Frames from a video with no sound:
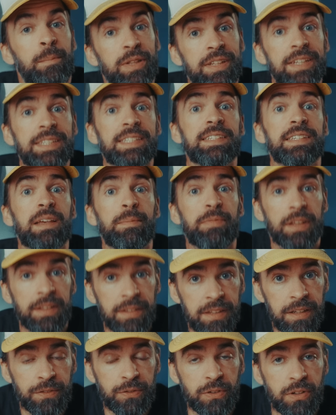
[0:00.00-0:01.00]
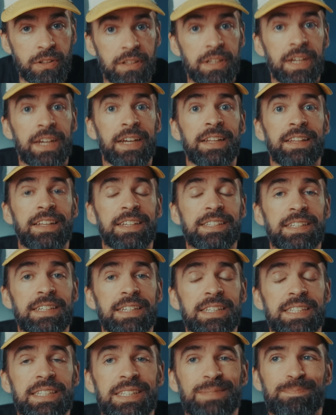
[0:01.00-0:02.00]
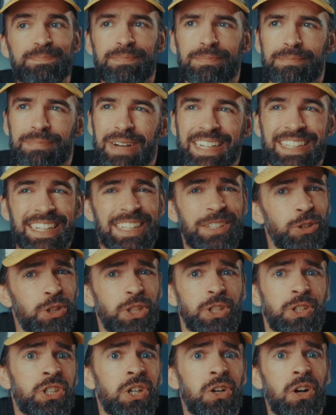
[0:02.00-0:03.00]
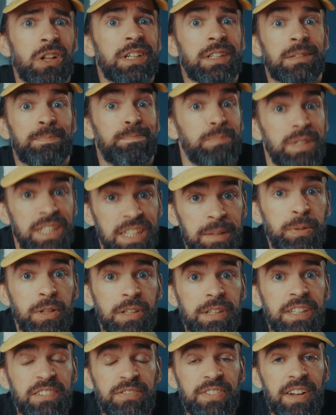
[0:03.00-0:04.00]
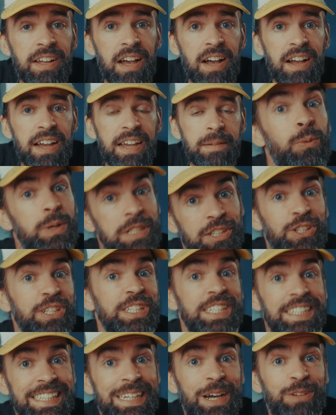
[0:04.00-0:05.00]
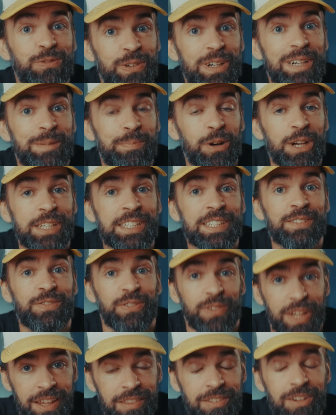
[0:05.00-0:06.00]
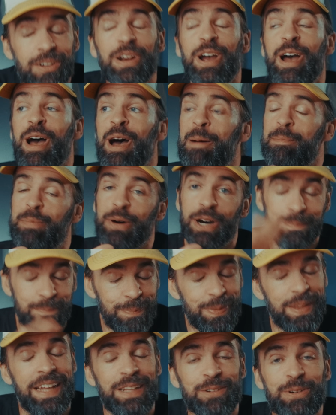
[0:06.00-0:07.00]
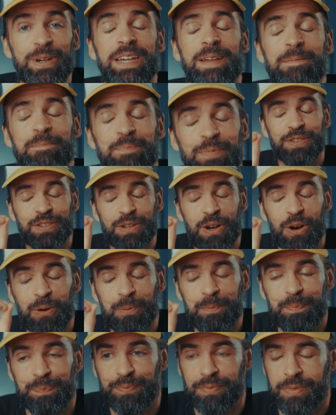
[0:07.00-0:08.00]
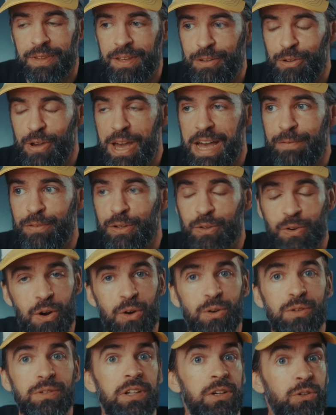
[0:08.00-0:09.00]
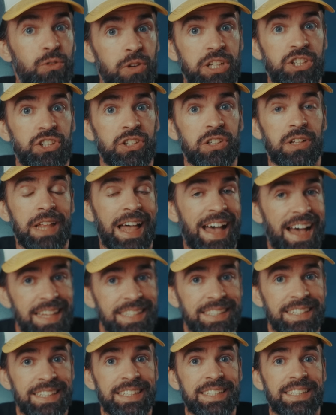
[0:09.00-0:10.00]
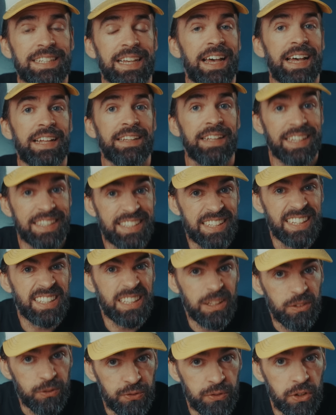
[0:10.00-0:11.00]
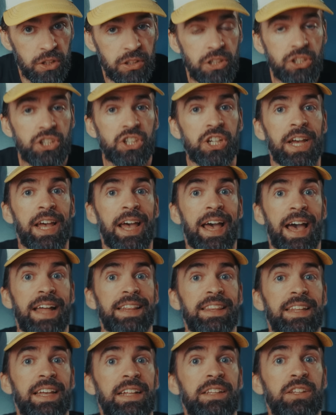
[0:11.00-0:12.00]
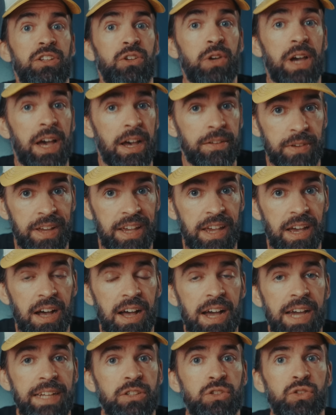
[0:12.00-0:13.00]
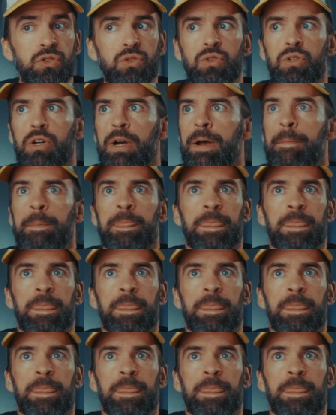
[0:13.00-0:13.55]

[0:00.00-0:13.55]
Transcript: But this is something different. This is I guess you could call it manipulative AI, which doesn't sound very positive either, but anyway, so you have your own original assets and existing footage, and then you have AI to